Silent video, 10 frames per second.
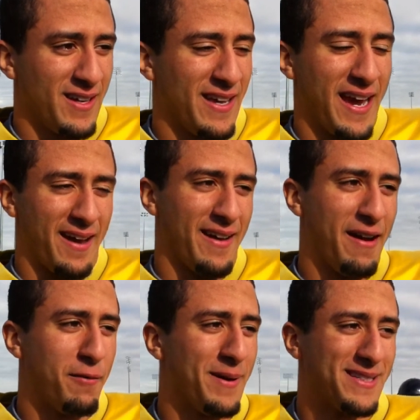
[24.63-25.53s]
Yeah,
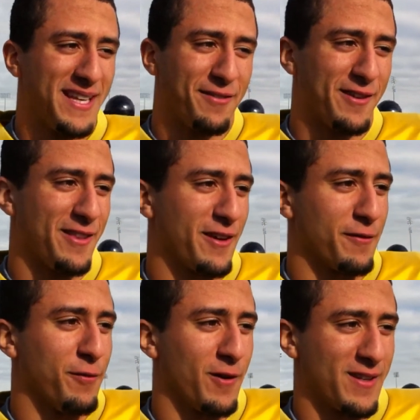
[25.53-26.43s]
everybody's definitely
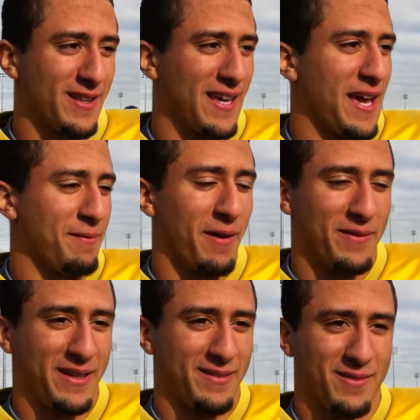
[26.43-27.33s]
looking forward to the game. I
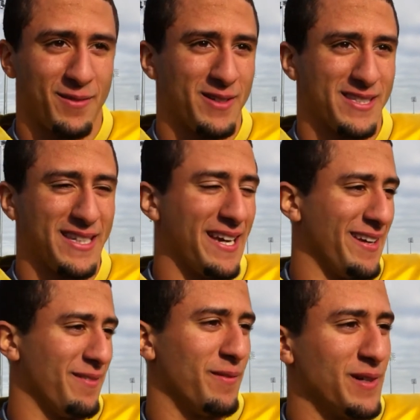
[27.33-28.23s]
mean, once
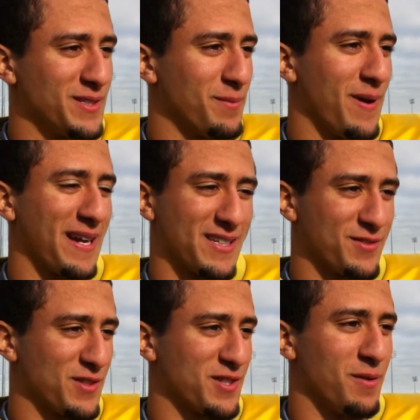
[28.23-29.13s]
again, once you
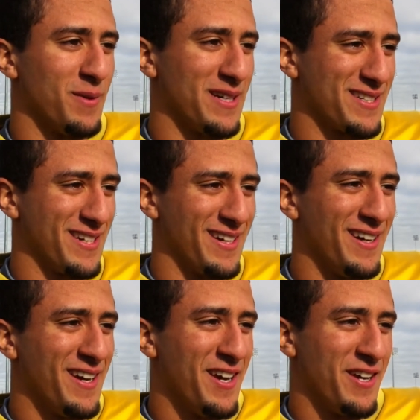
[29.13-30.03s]
practice for so much,
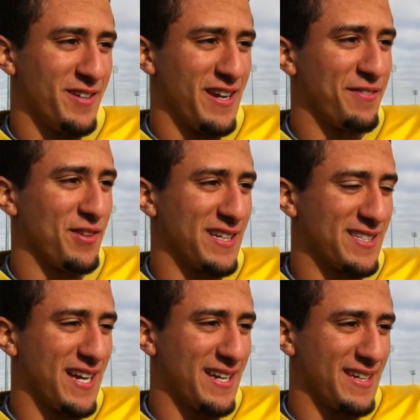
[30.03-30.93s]
you're definitely
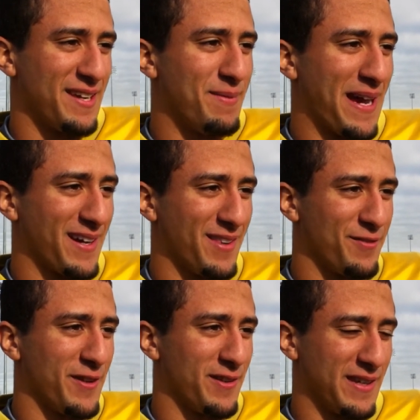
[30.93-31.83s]
excited to get back on the
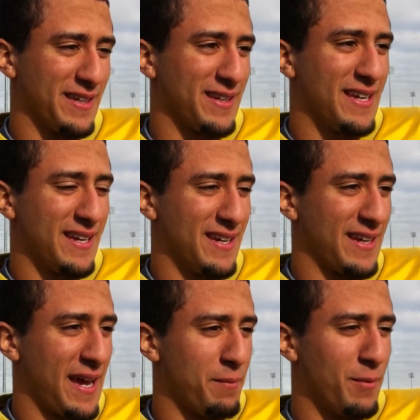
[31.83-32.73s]
field and get in the
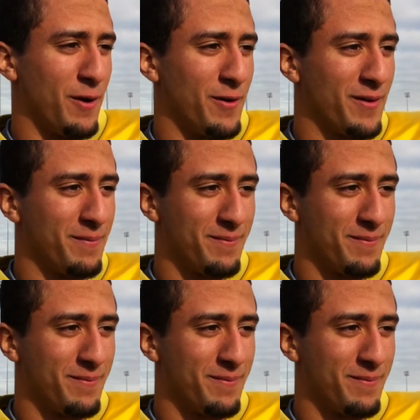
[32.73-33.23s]
game mode.